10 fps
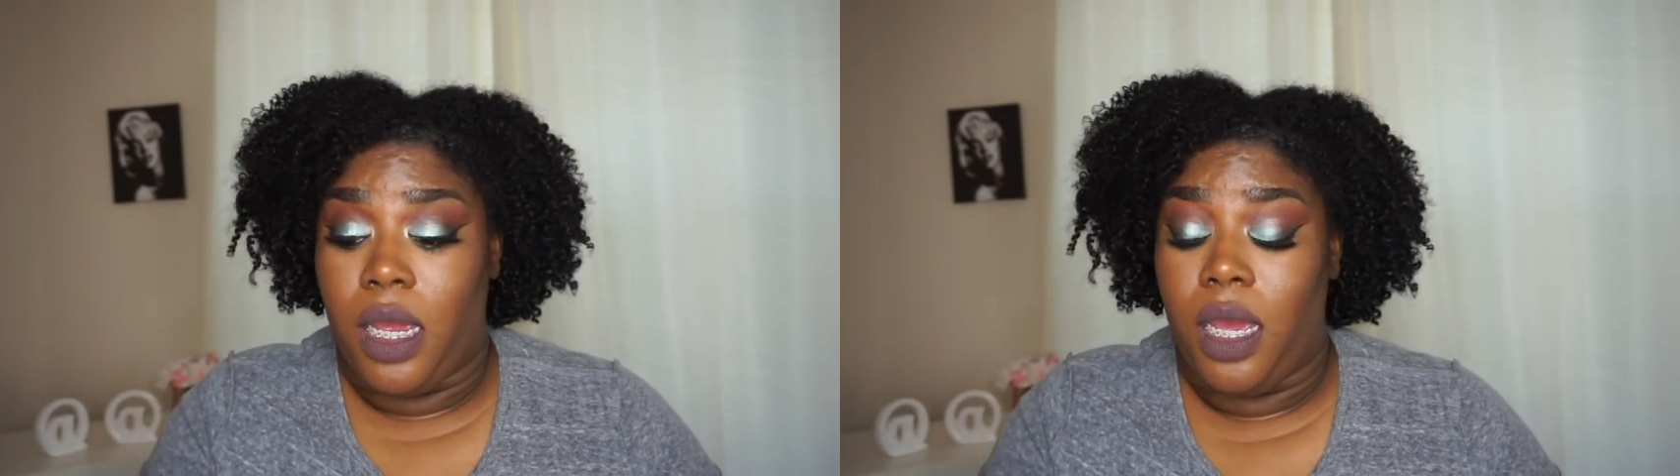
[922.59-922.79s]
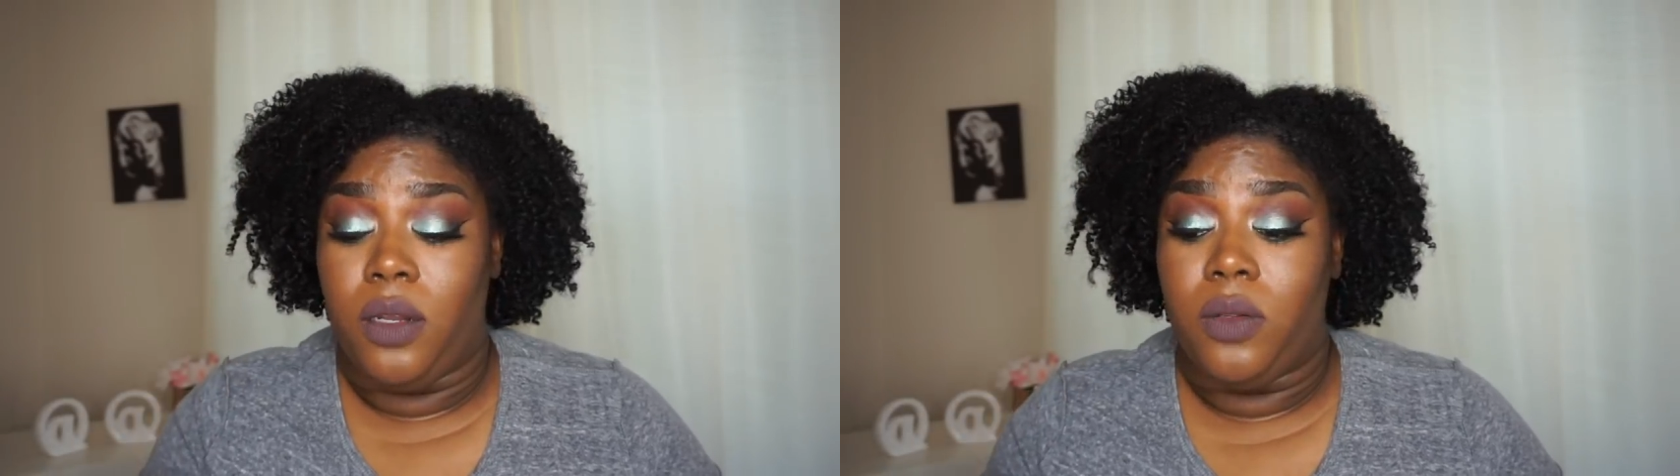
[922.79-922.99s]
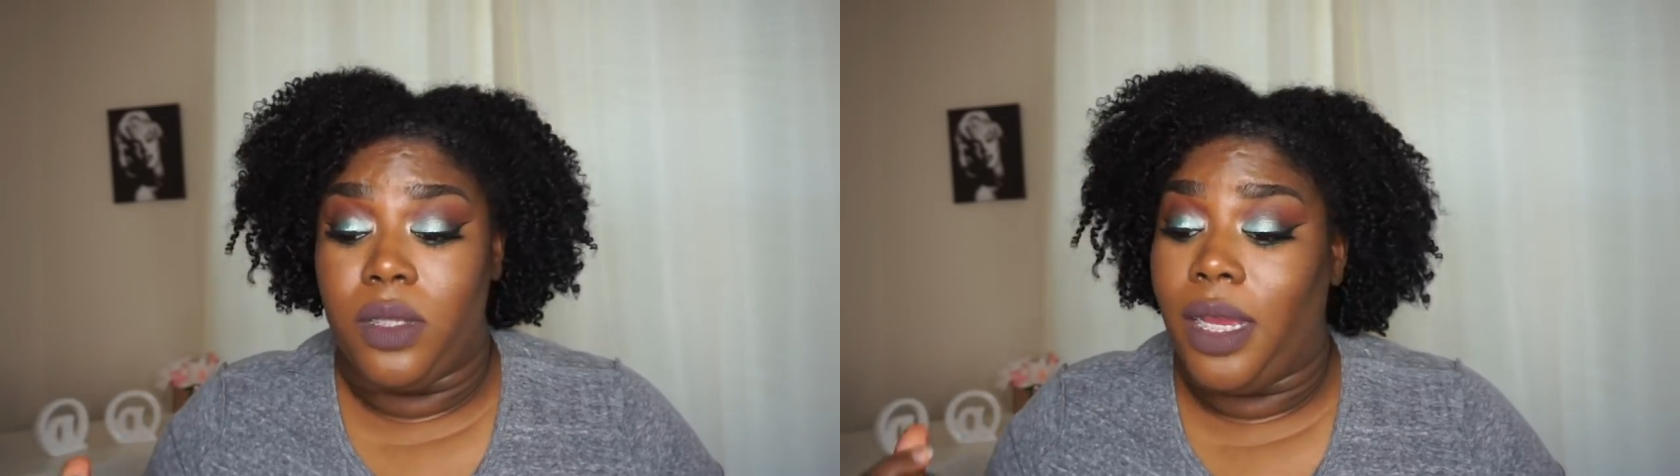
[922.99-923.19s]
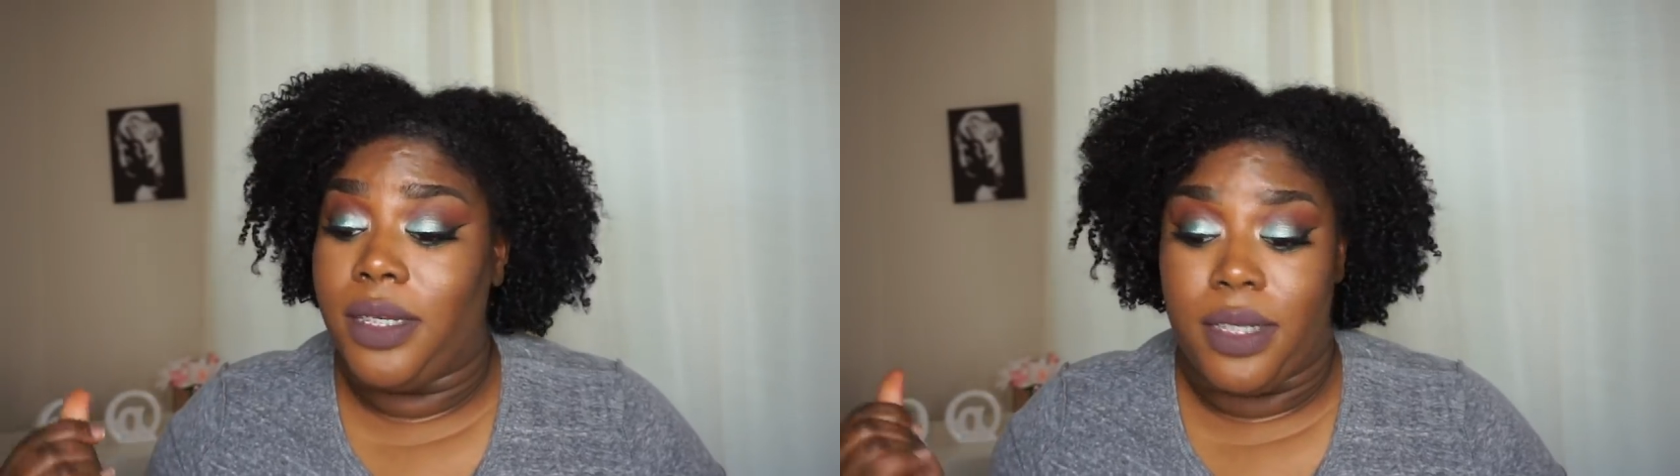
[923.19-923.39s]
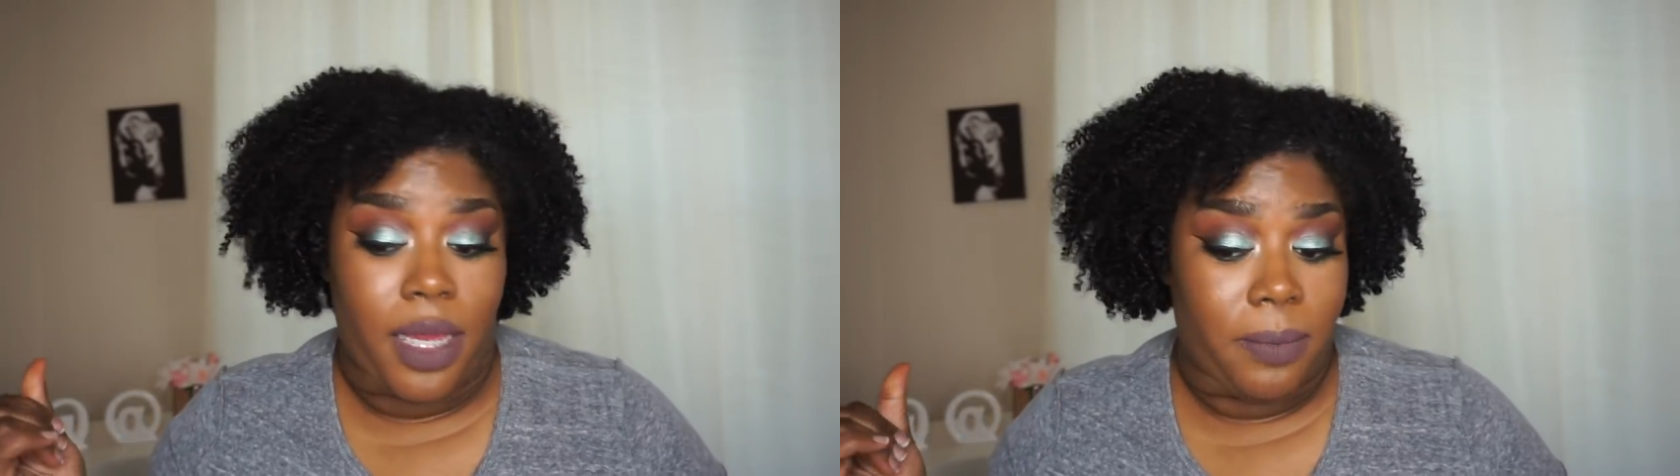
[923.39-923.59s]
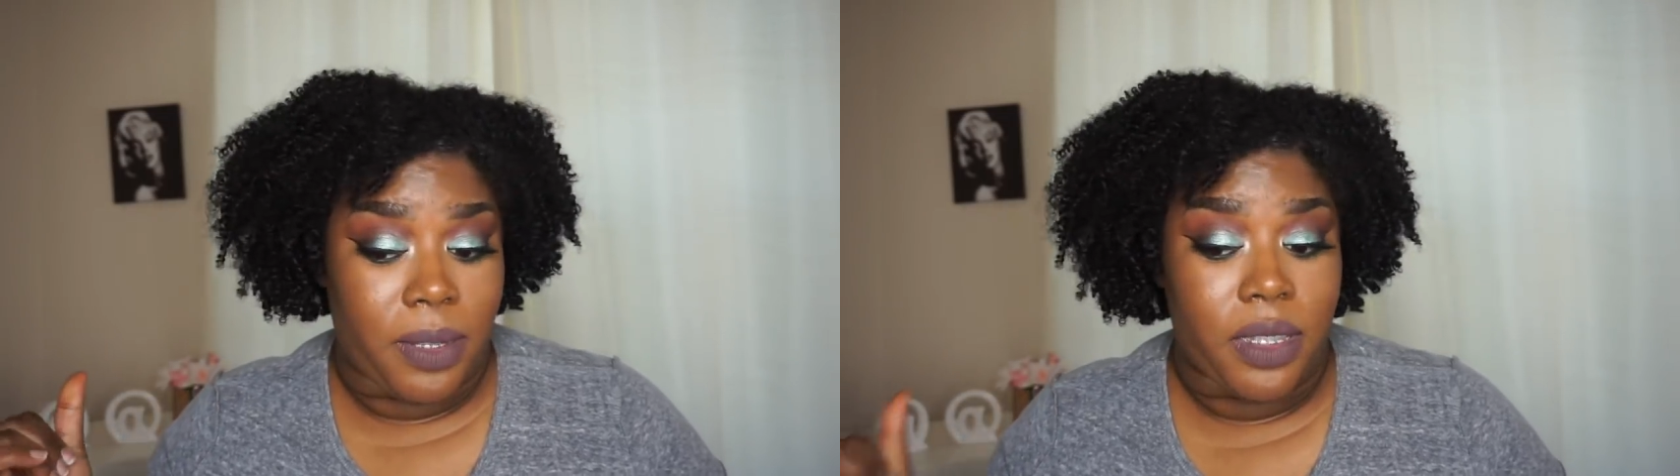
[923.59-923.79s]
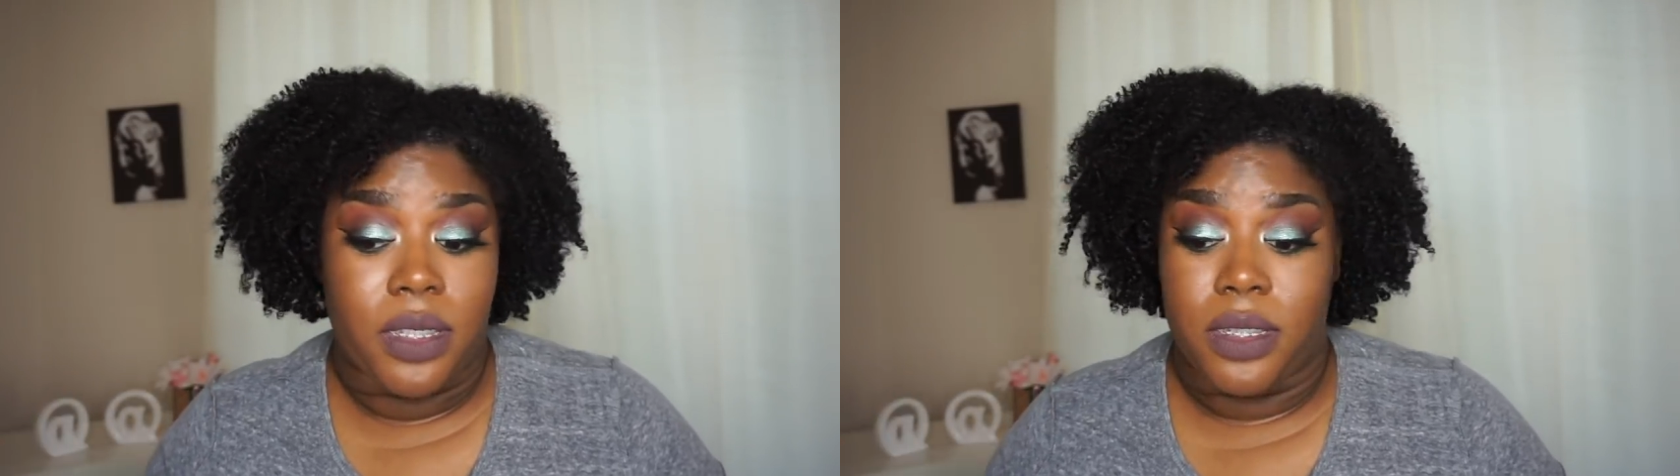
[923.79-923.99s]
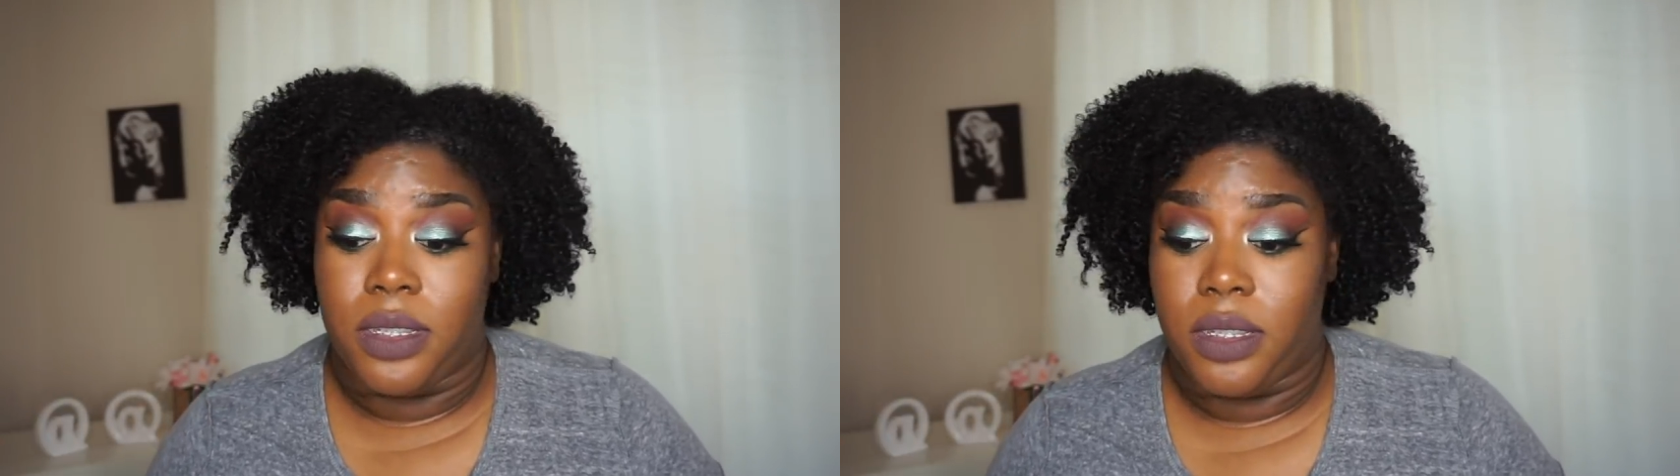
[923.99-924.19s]
I don't like that
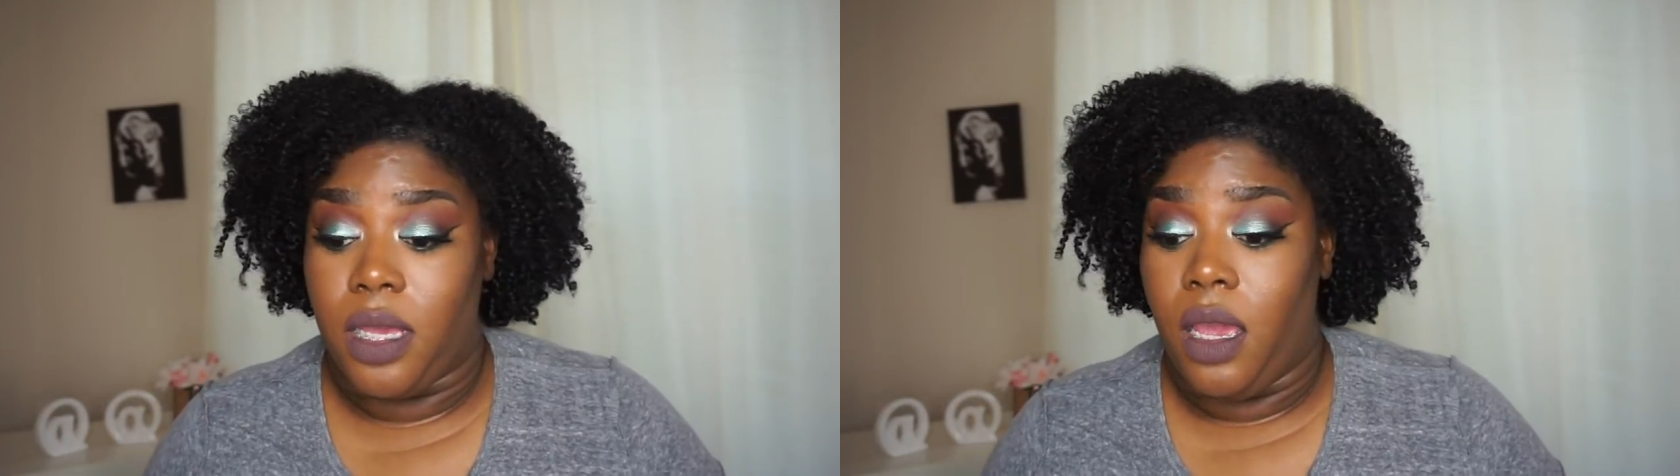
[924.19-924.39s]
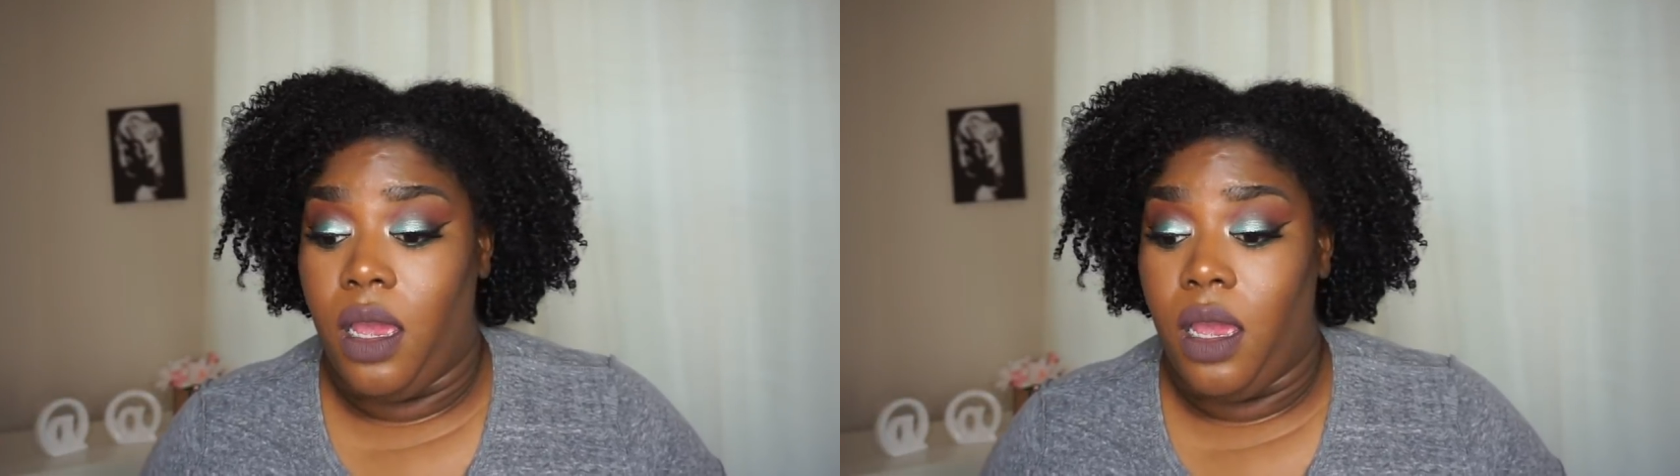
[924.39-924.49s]
because